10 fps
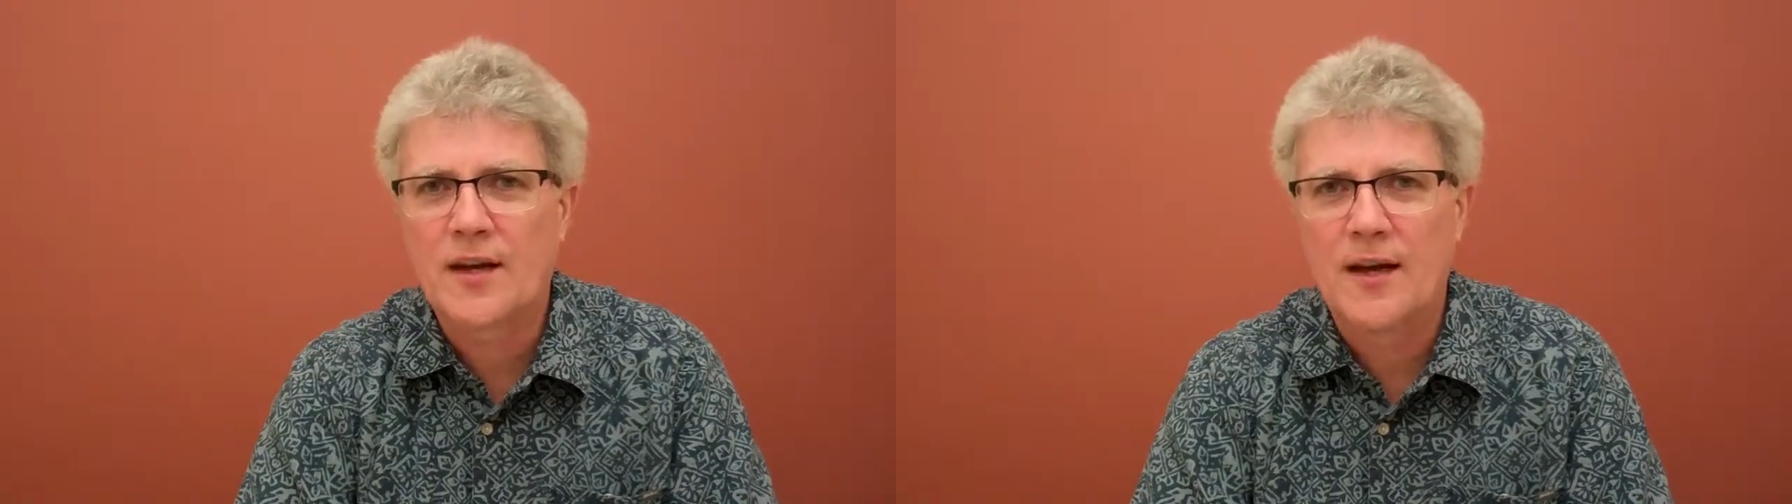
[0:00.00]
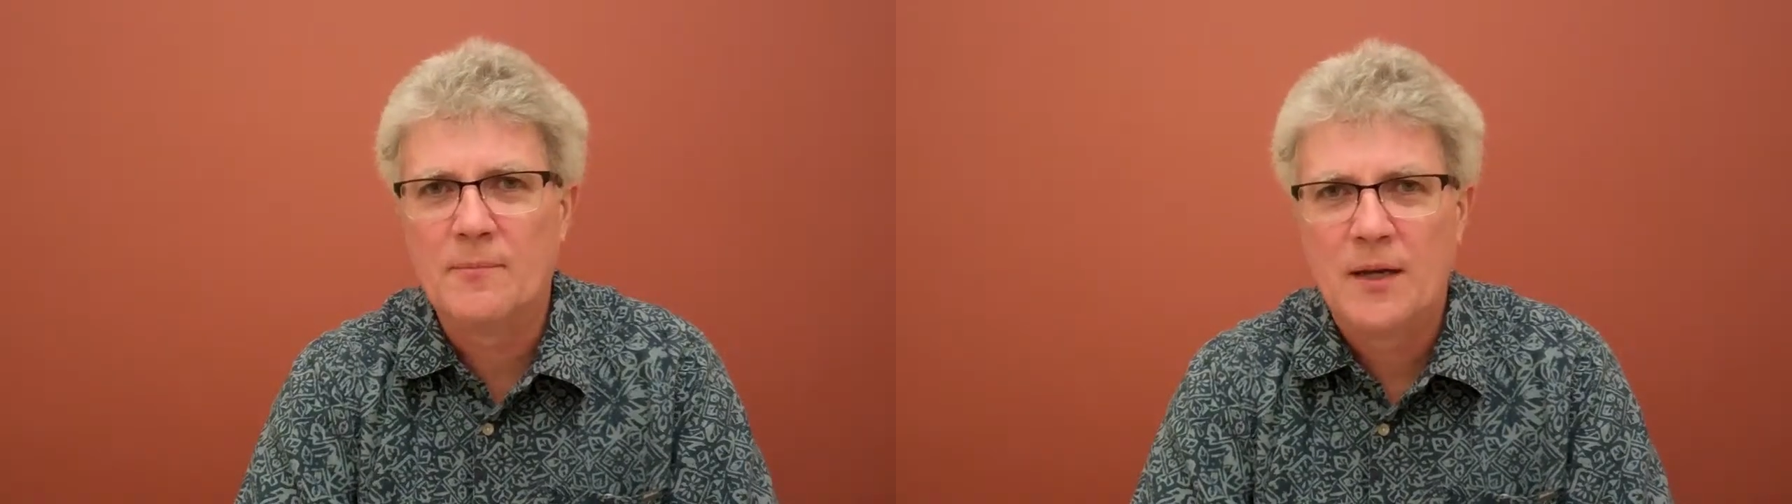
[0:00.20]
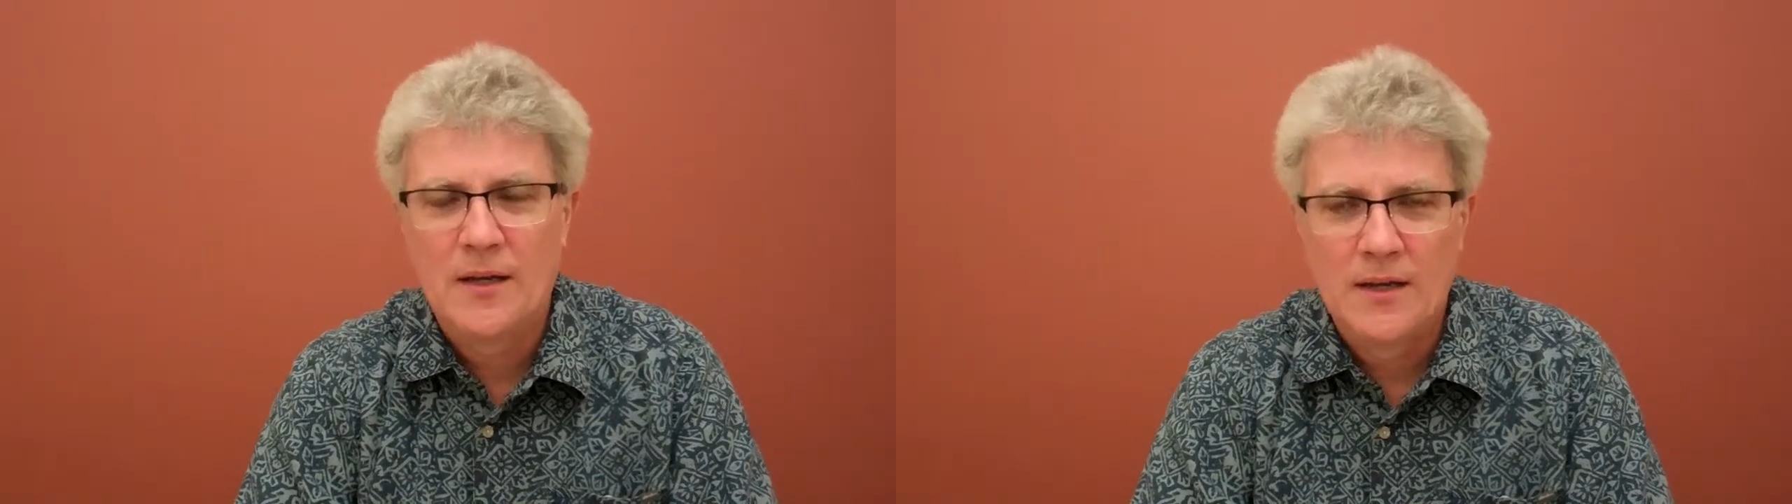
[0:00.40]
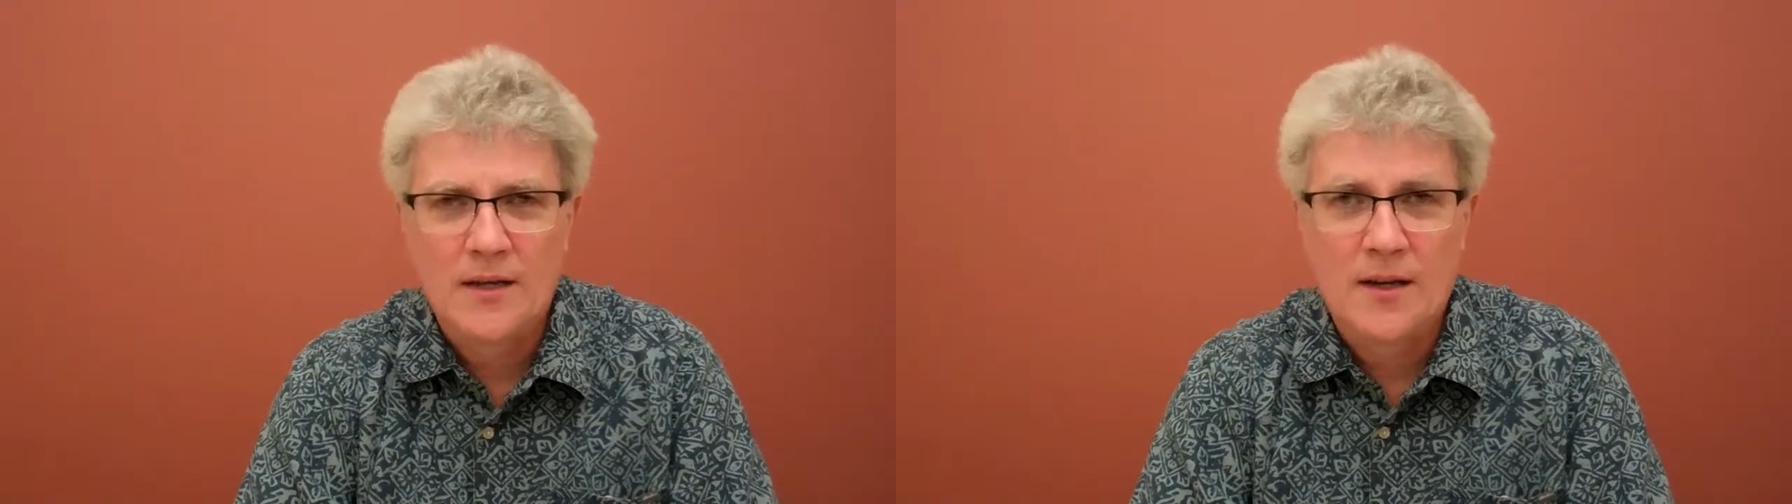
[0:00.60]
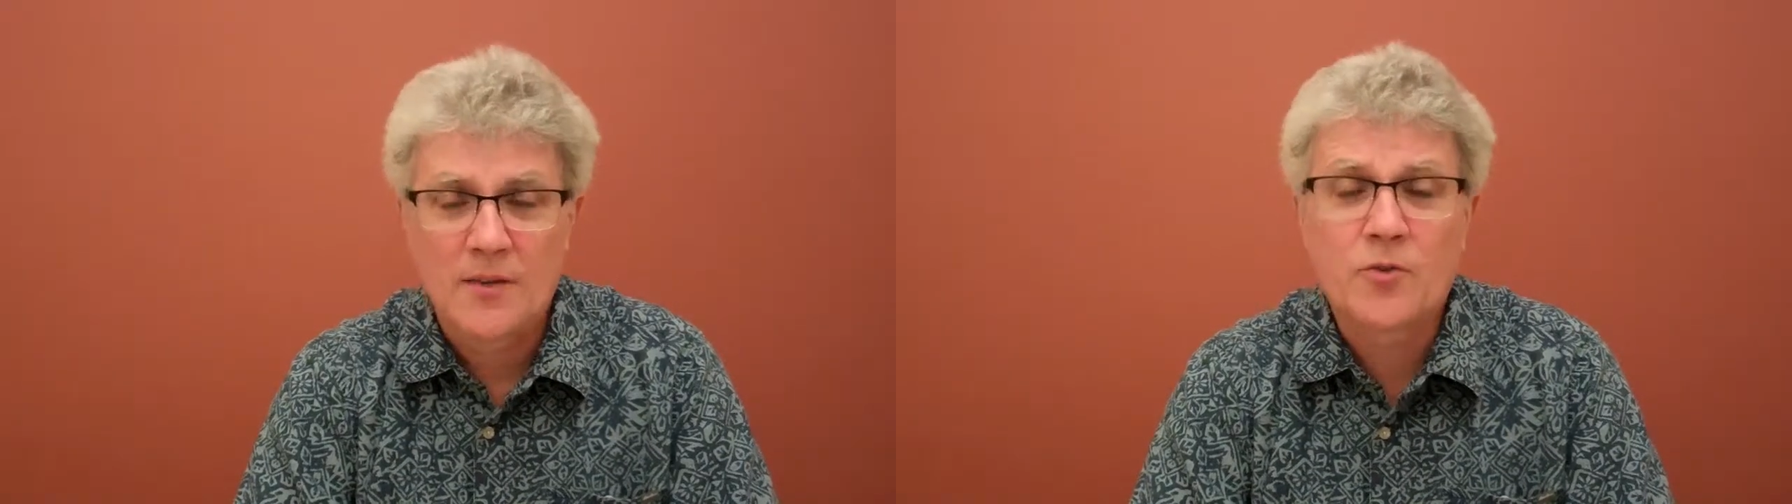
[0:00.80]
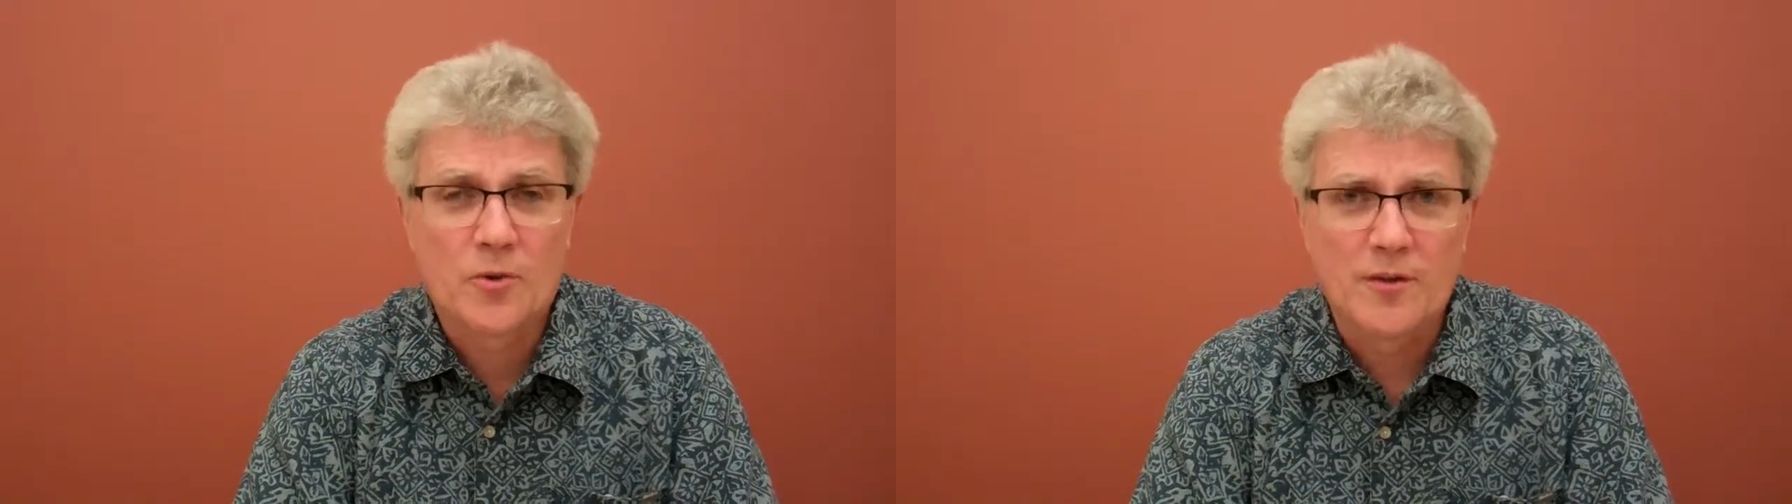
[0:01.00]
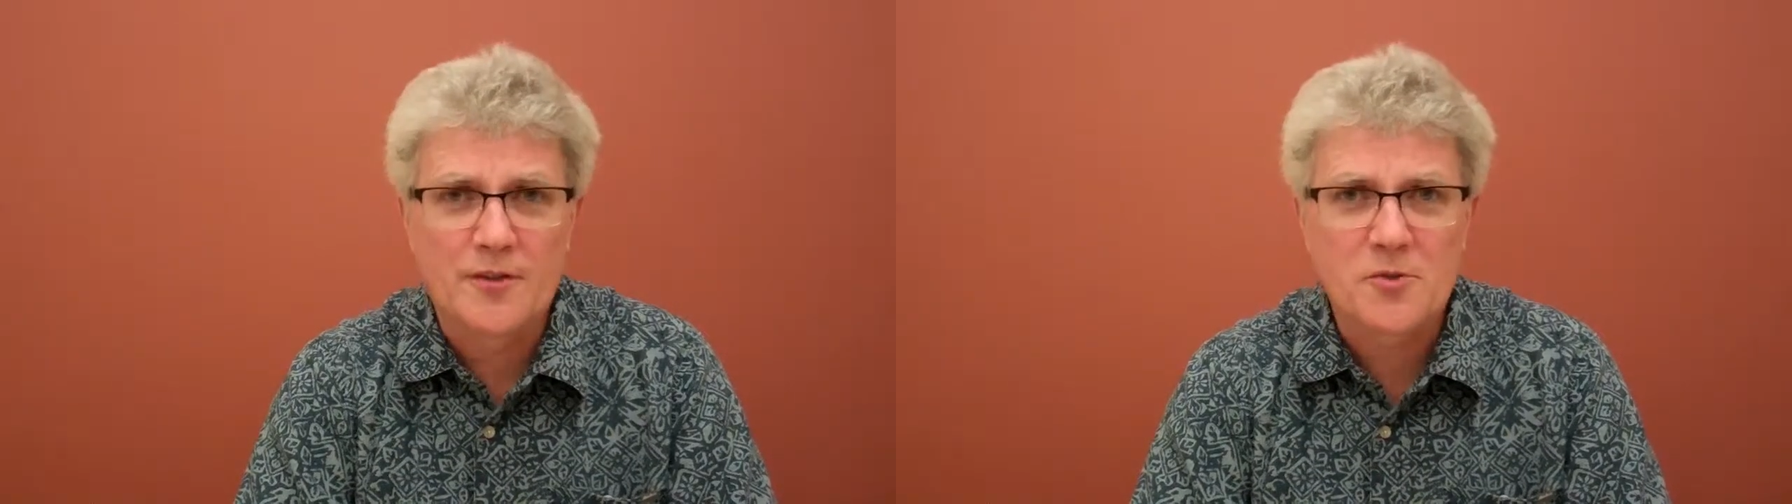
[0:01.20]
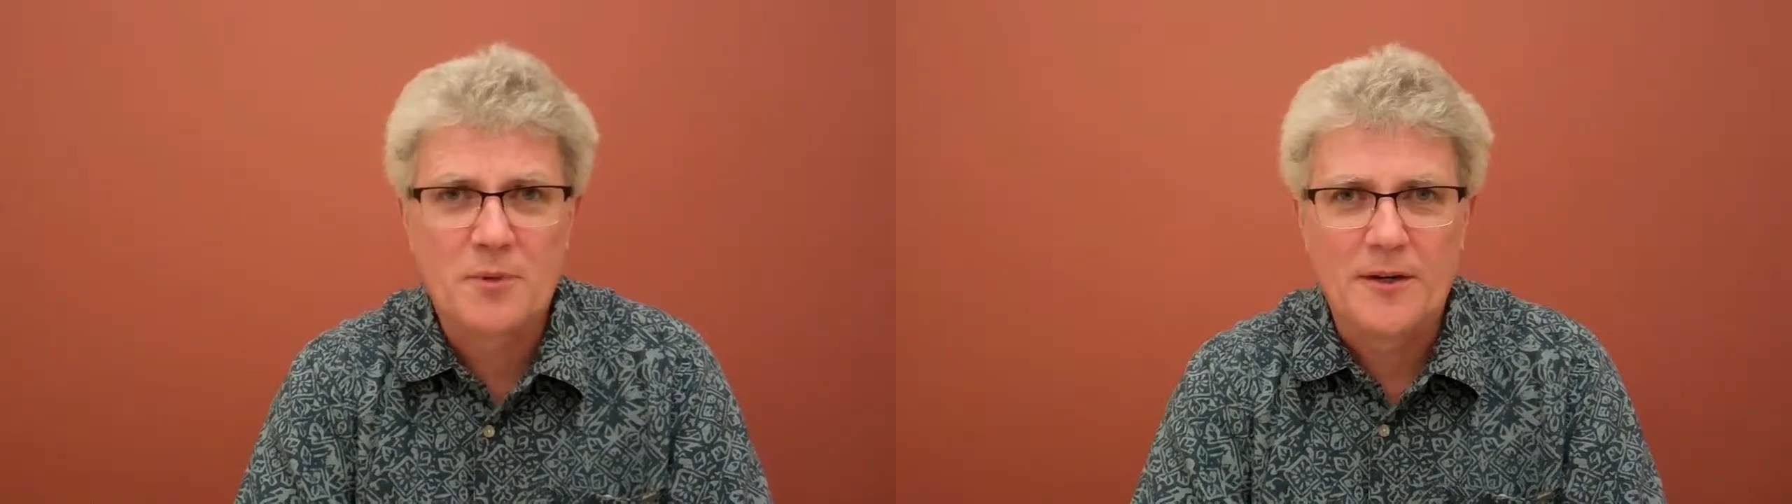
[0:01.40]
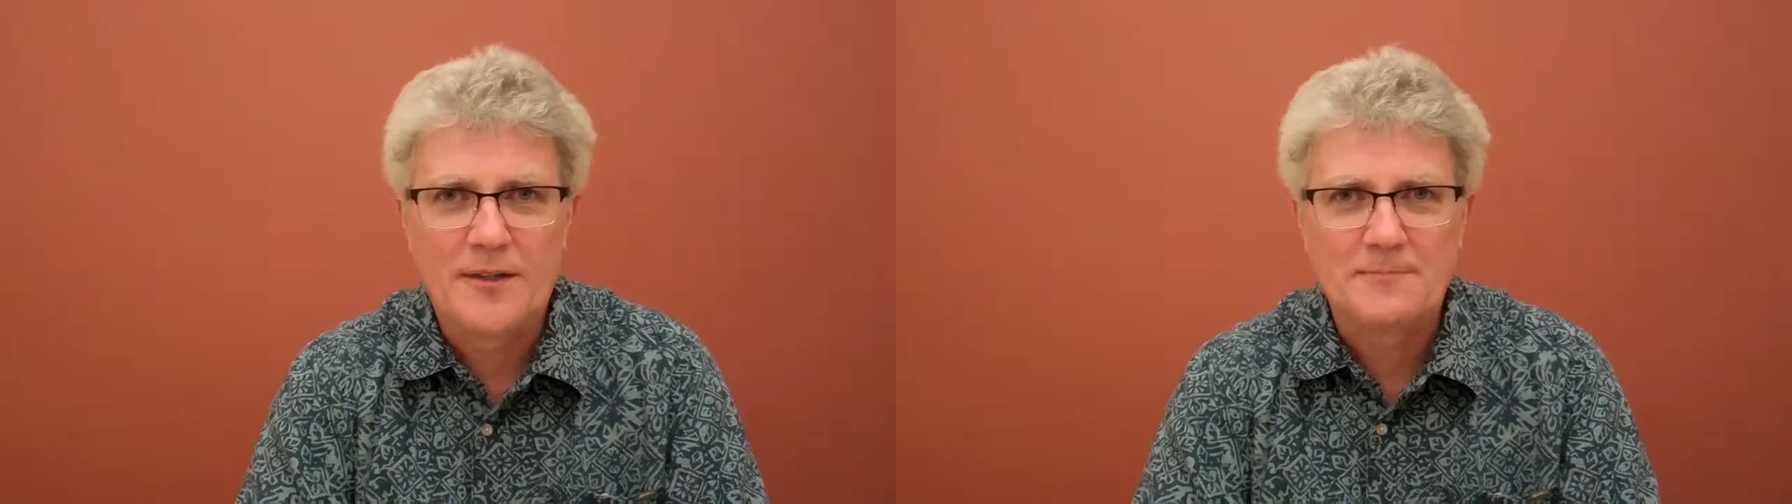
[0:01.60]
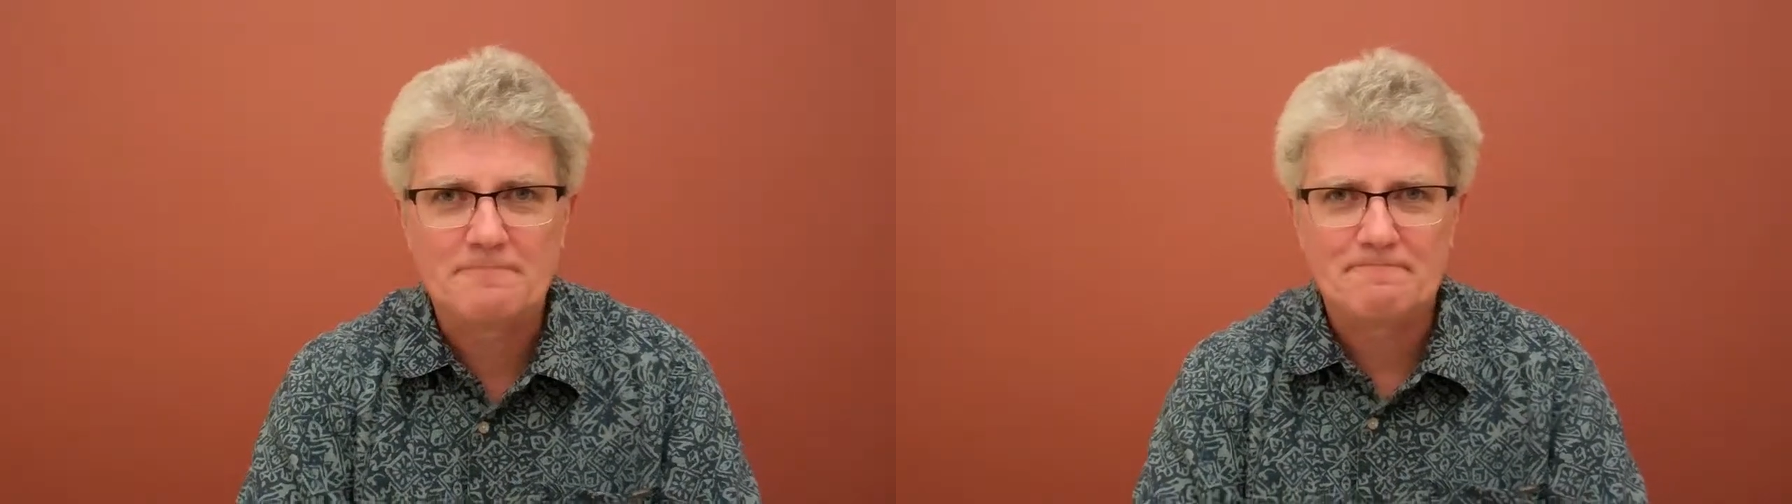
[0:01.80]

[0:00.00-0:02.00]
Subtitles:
time on Sword of the Spirit.